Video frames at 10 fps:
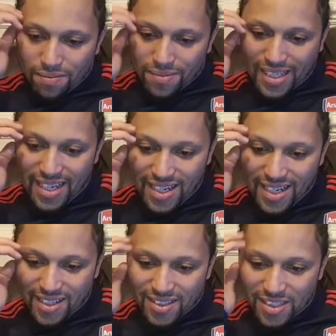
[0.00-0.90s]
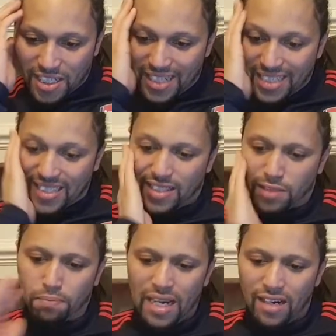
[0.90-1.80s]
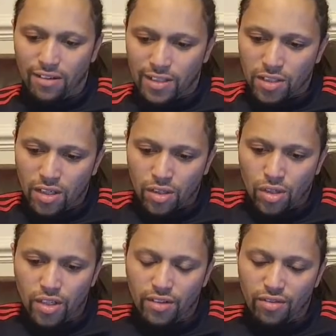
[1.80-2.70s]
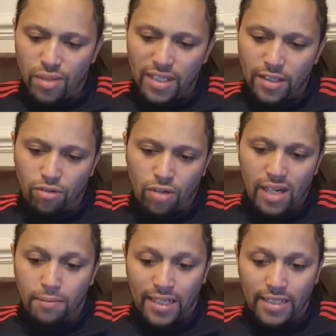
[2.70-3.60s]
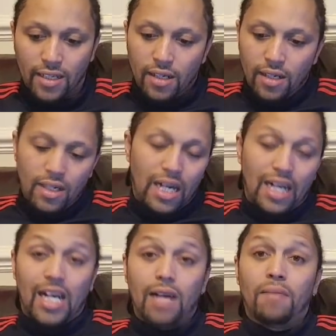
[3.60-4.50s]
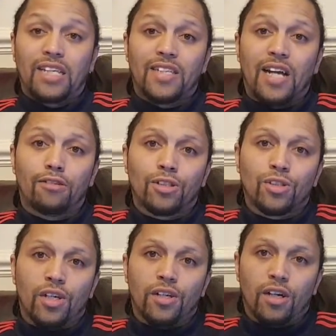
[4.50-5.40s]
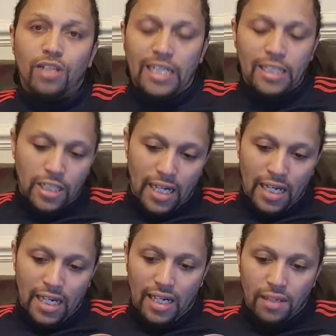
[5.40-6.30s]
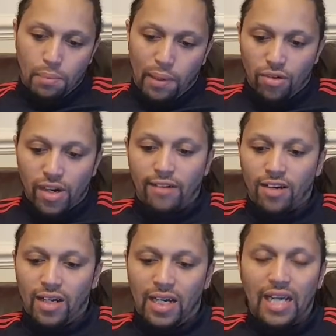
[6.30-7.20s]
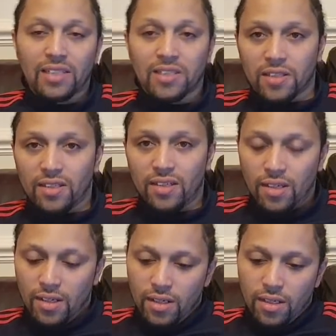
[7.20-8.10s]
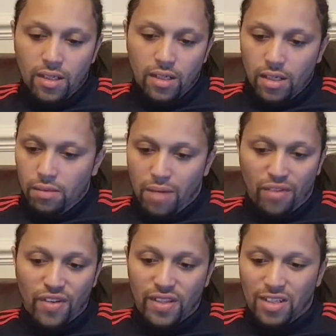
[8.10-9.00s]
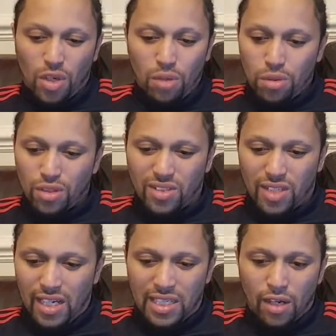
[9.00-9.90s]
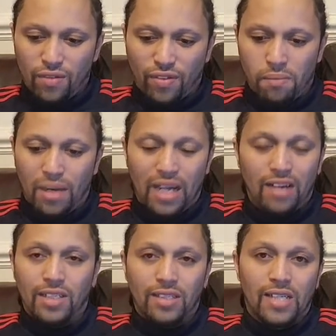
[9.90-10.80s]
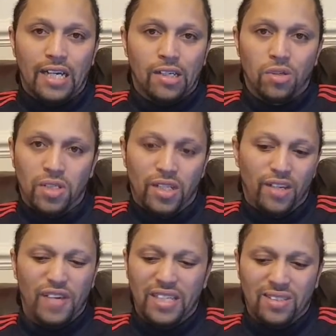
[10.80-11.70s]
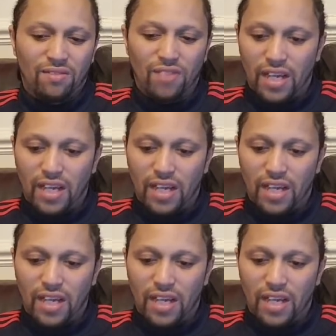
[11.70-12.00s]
Keegan J says Bellerin's not good enough. We need a right back. I like Max Aarons at Norwich. I like Pereira at Leicester. I think there's options. I don't think Bellerin is that good defensively.